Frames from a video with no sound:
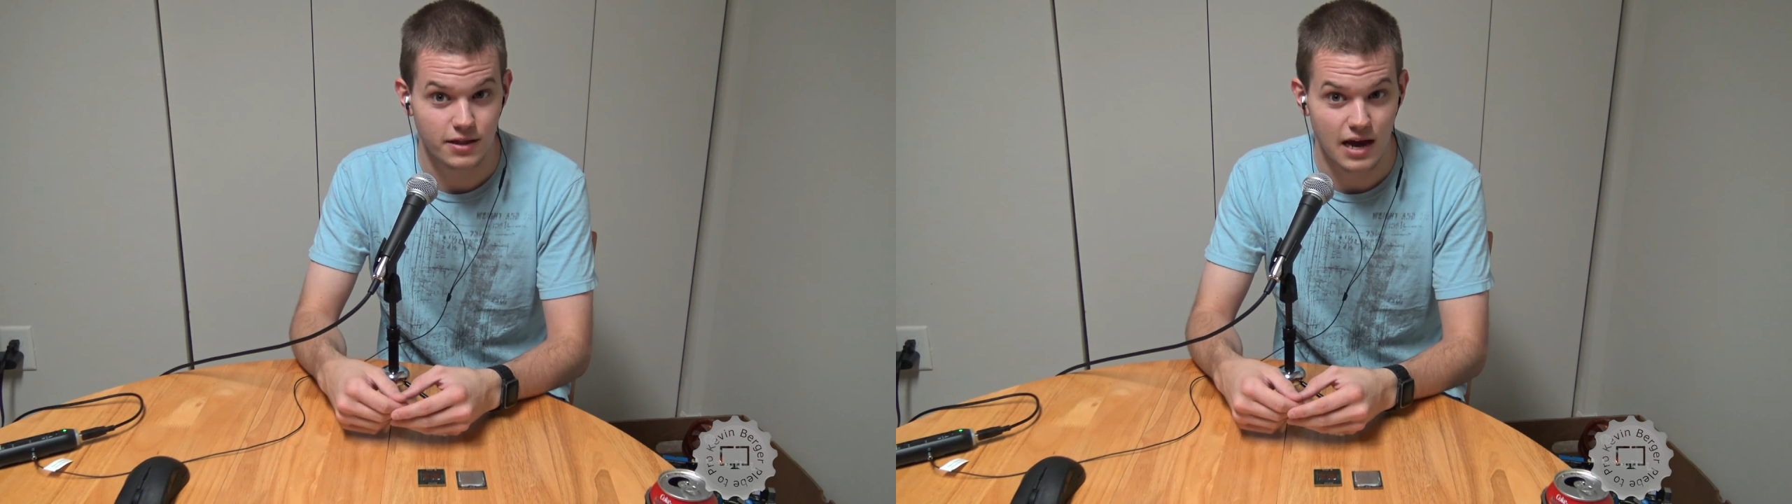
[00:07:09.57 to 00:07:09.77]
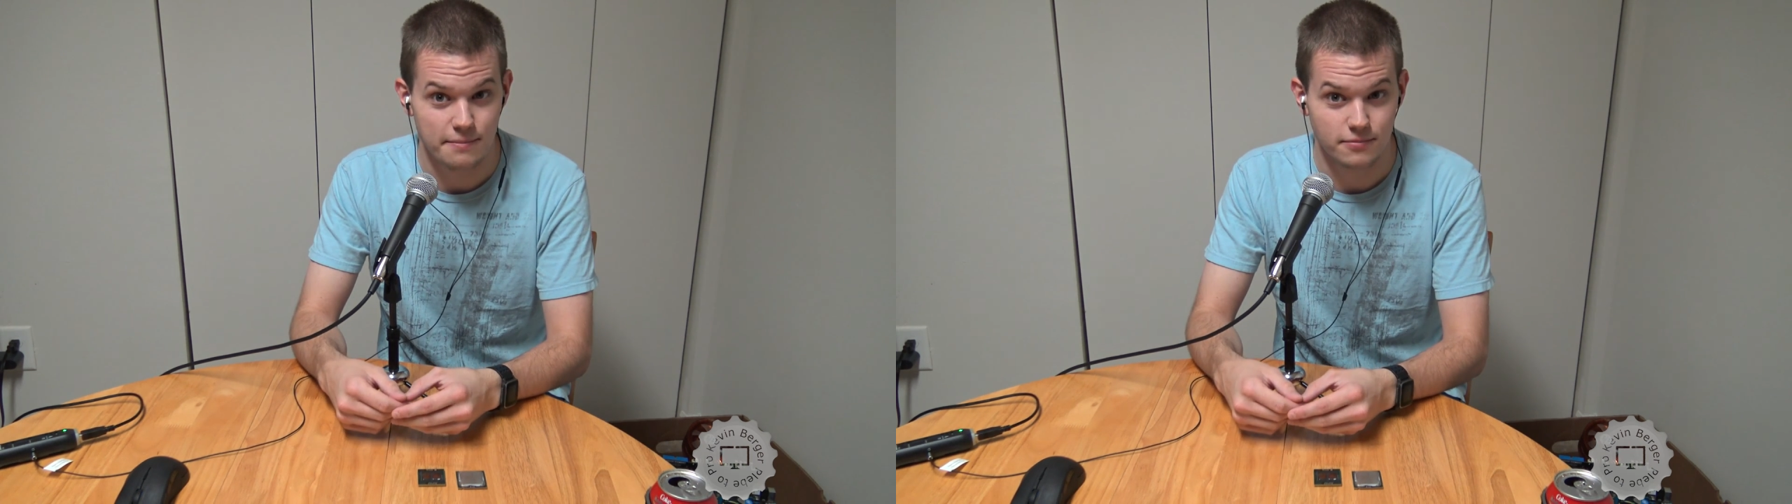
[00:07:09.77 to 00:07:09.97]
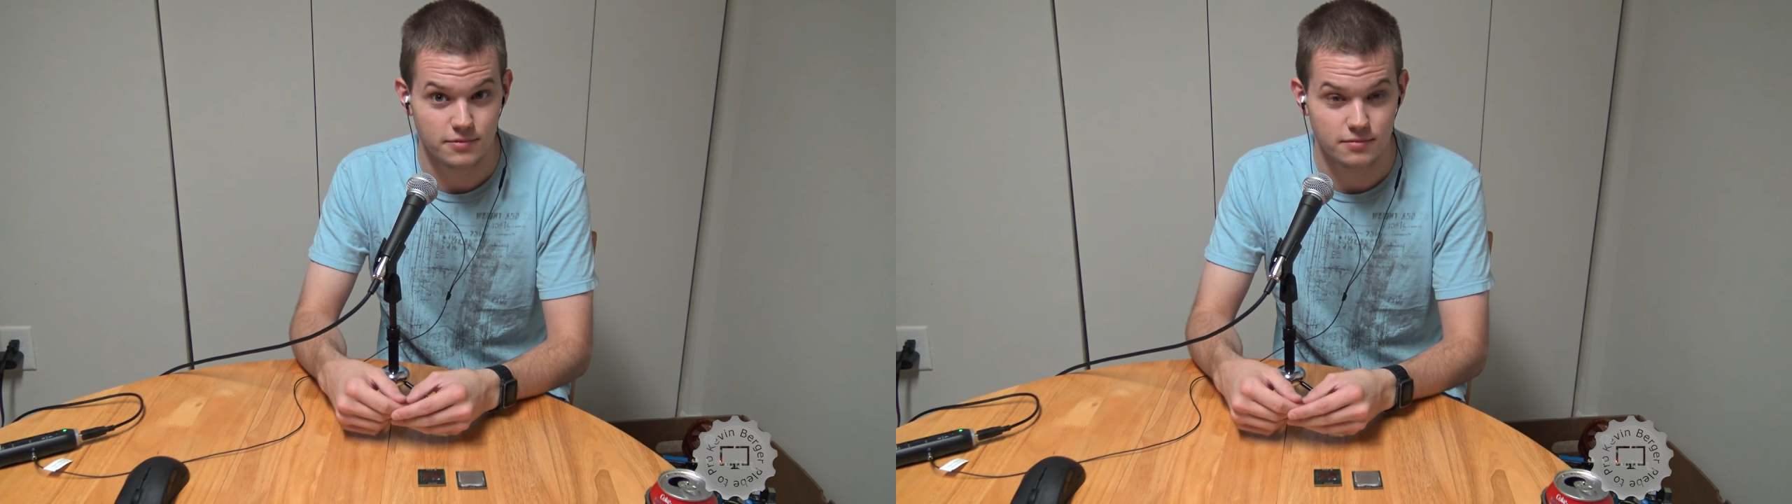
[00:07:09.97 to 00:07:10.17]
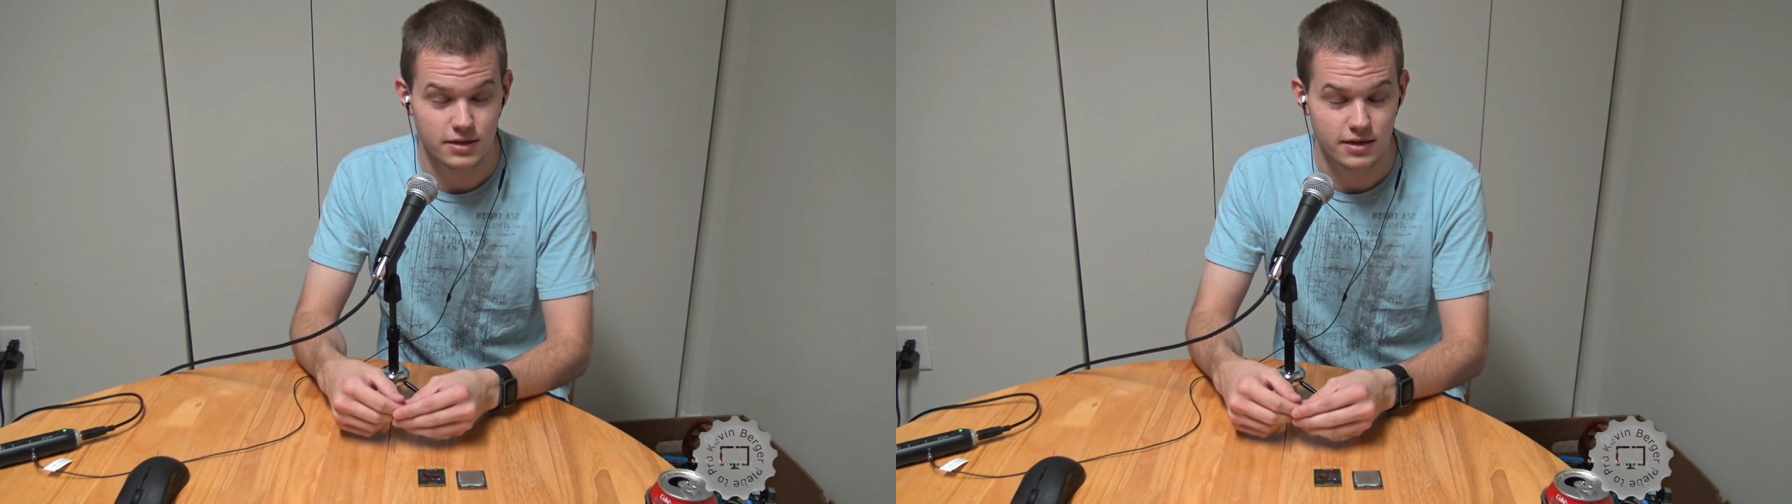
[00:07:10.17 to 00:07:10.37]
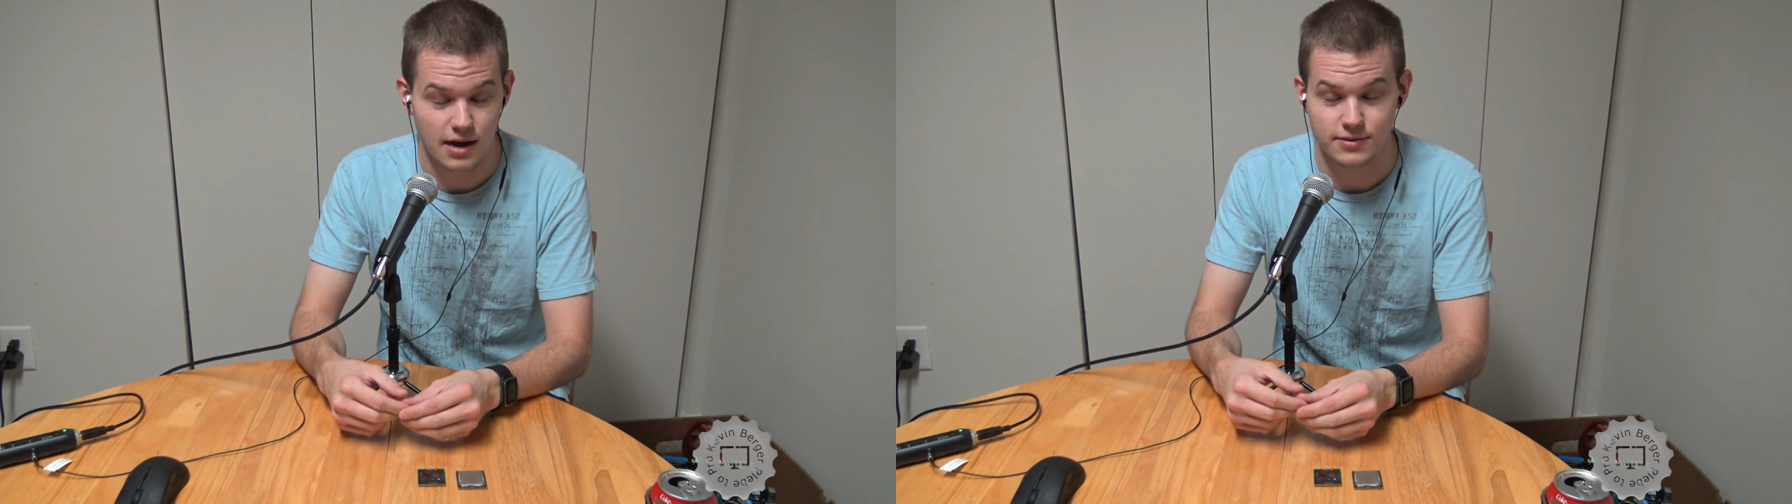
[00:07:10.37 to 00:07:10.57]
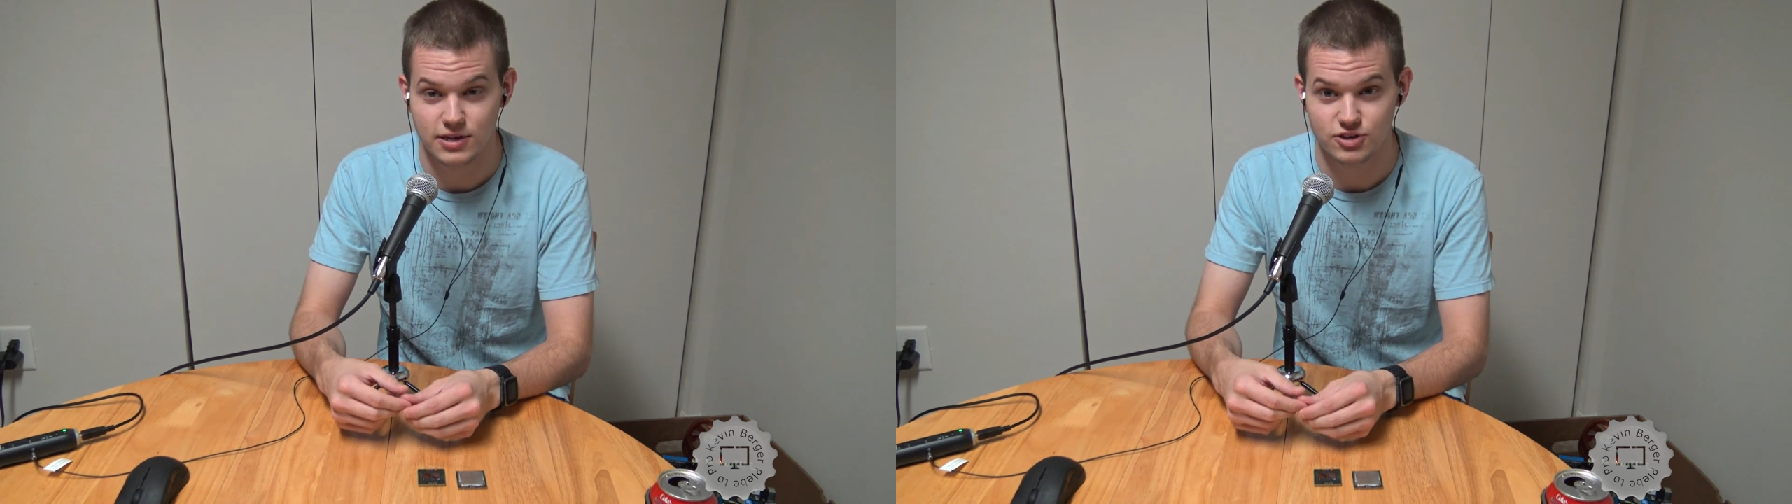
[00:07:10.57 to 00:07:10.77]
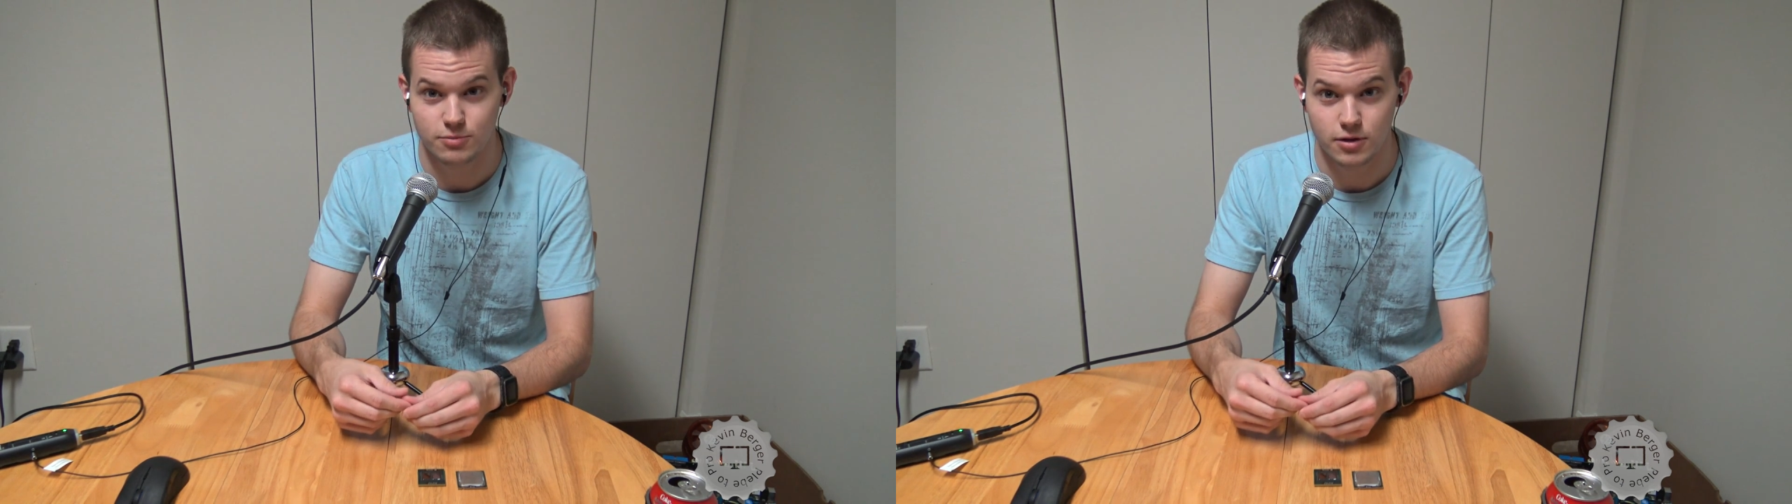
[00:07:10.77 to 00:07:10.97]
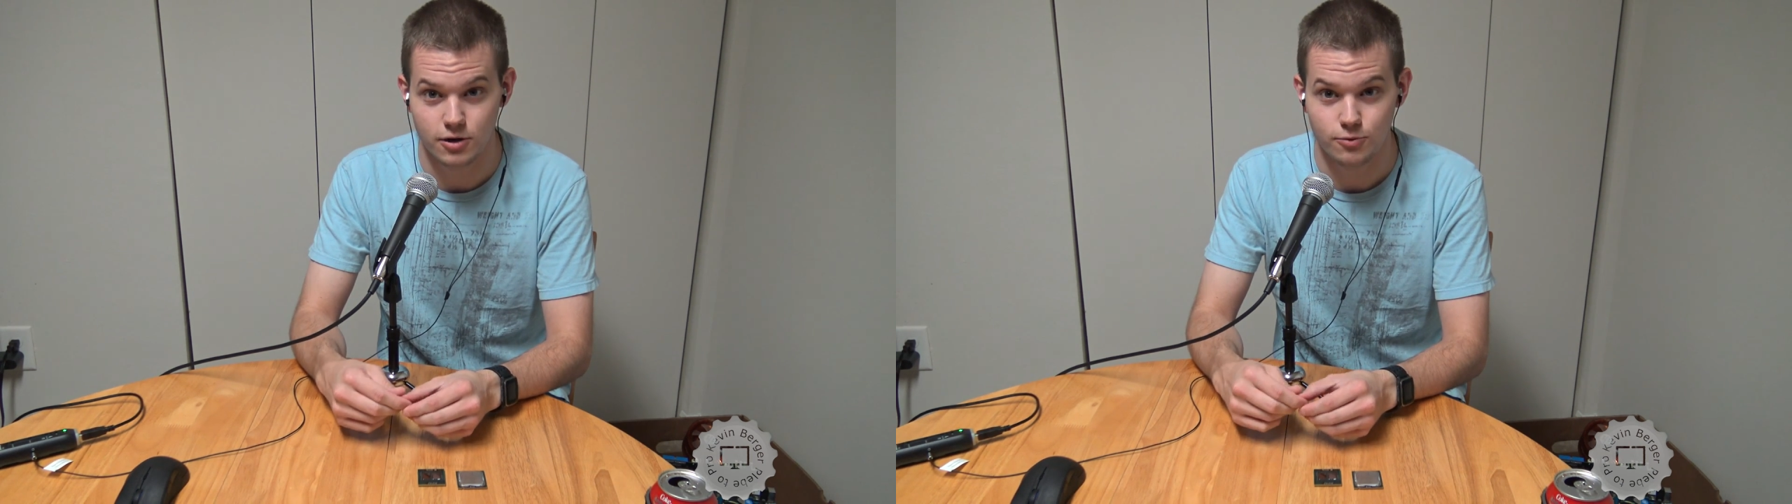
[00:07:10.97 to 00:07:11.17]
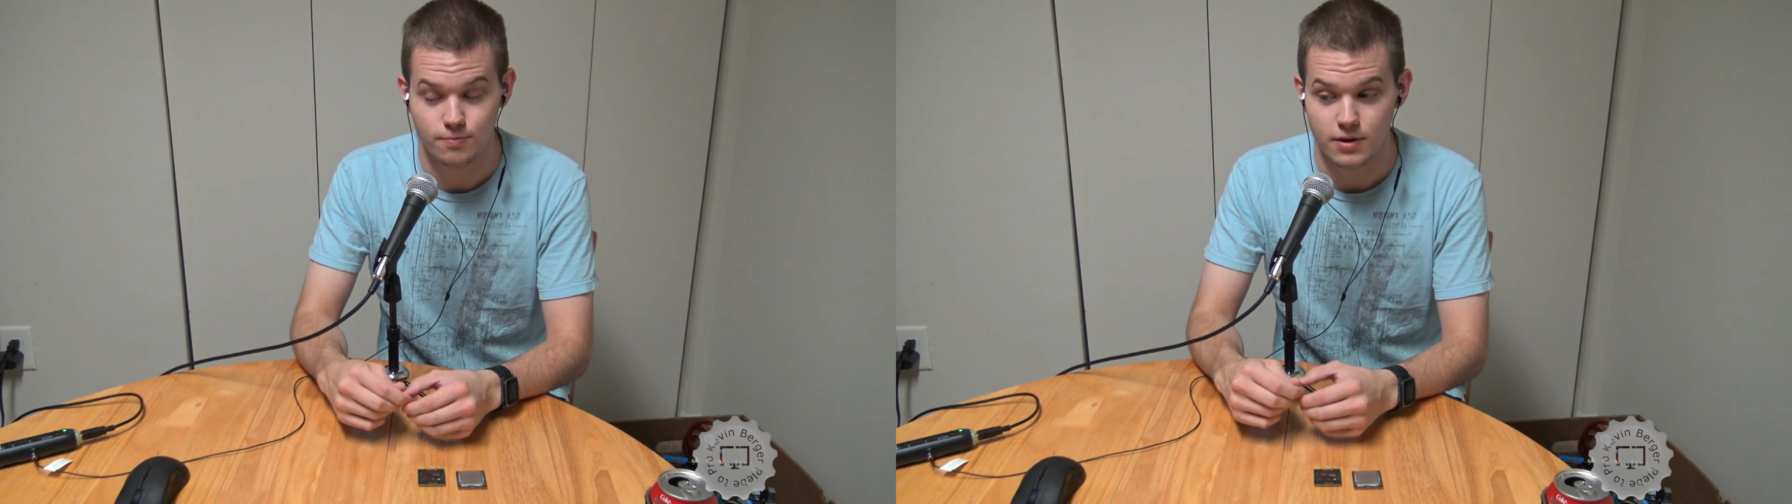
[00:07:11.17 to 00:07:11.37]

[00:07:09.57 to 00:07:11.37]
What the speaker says: the comment section below.